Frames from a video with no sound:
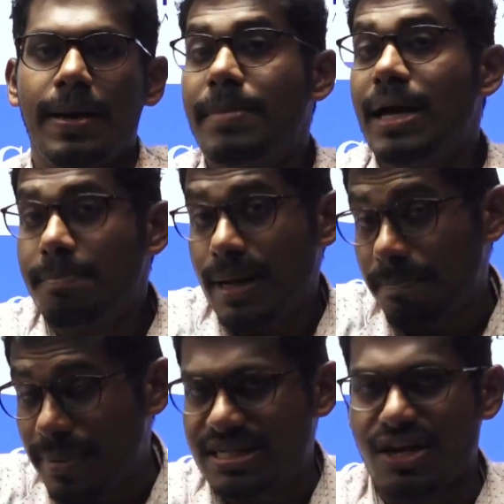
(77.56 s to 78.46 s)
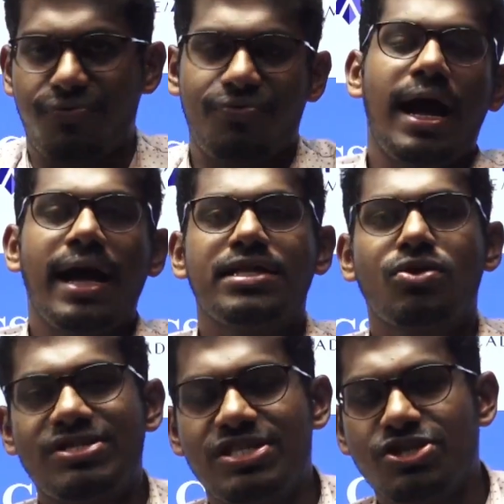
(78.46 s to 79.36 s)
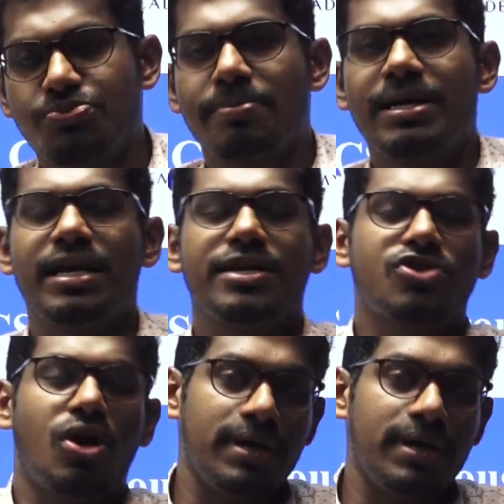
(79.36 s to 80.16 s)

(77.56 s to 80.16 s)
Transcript: may be a bit tough, and the questions from English